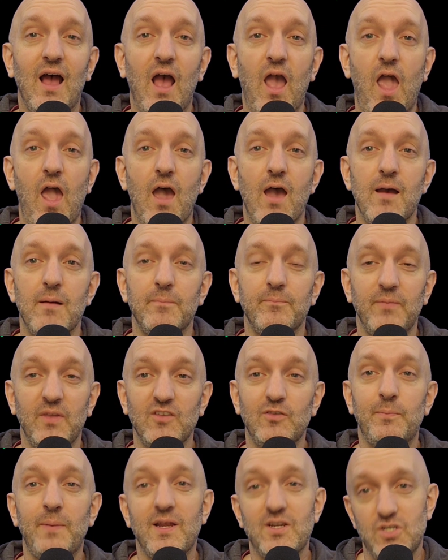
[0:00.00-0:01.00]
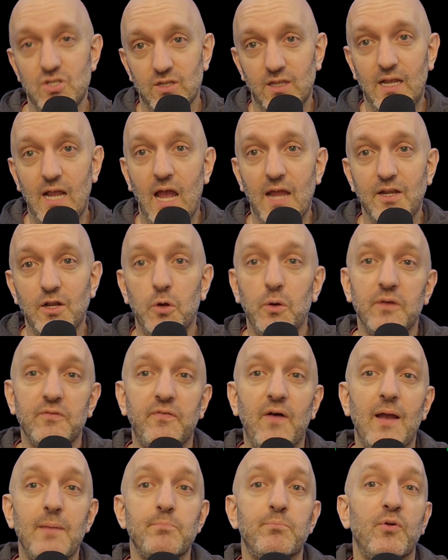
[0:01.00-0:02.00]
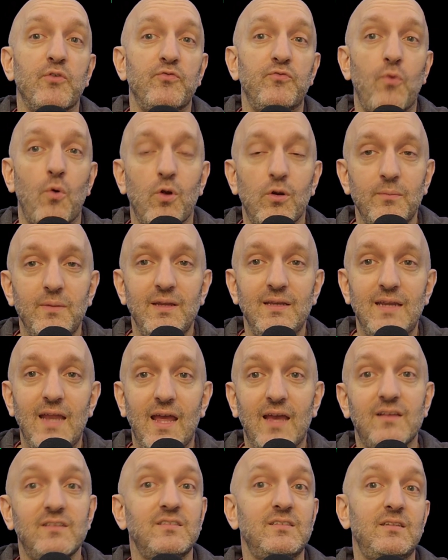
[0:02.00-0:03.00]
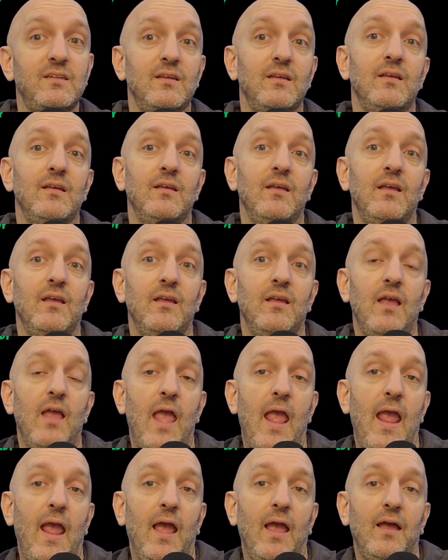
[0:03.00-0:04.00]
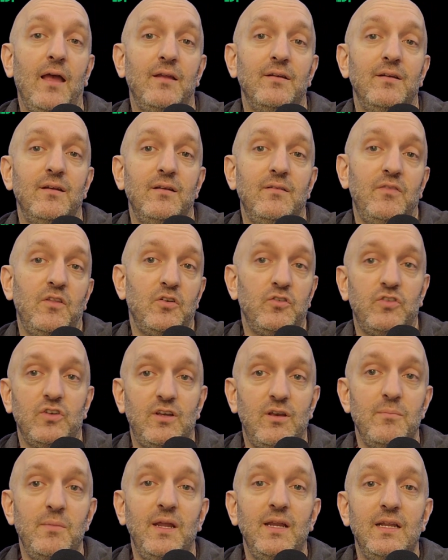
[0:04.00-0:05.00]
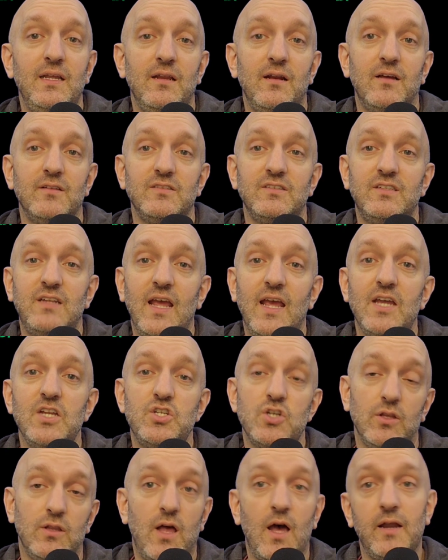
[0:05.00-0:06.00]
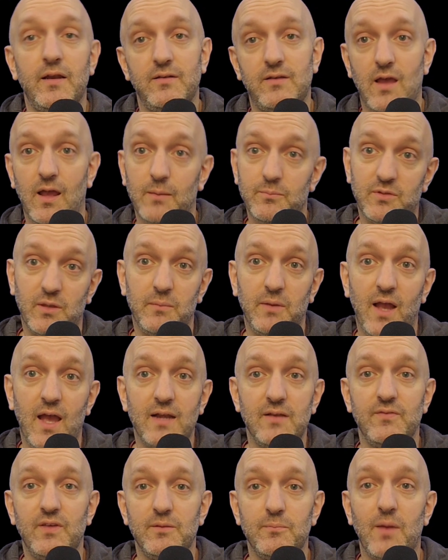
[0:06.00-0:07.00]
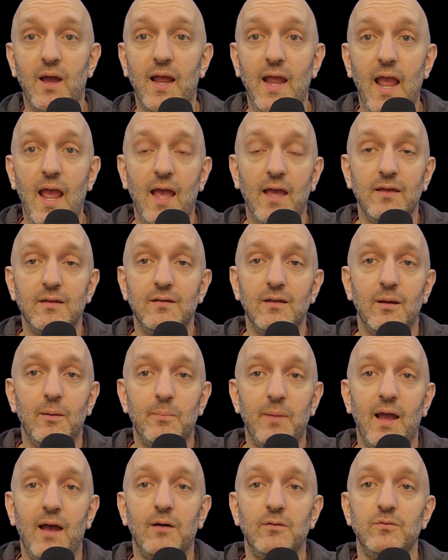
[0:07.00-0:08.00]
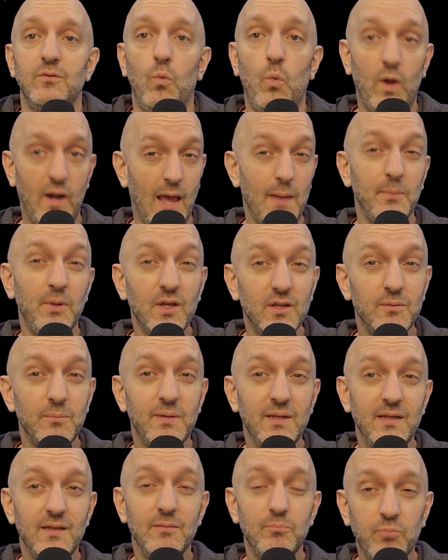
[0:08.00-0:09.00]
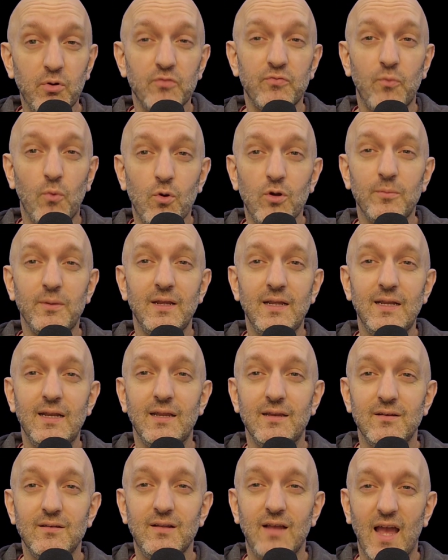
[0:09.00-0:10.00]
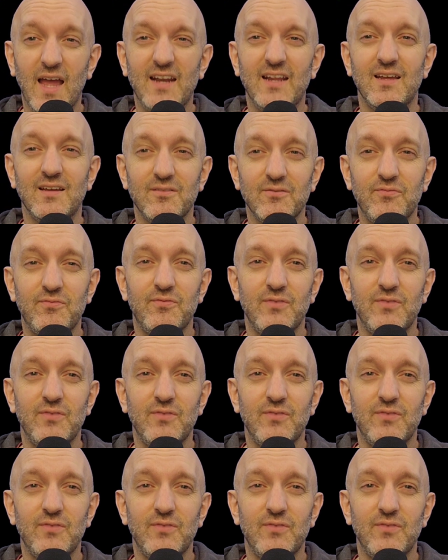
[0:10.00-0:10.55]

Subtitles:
Especially, I know if I'm performing next and there's a comedian on stage, a lot of times I'm kind of in my head about what I'm going to be performing and kind of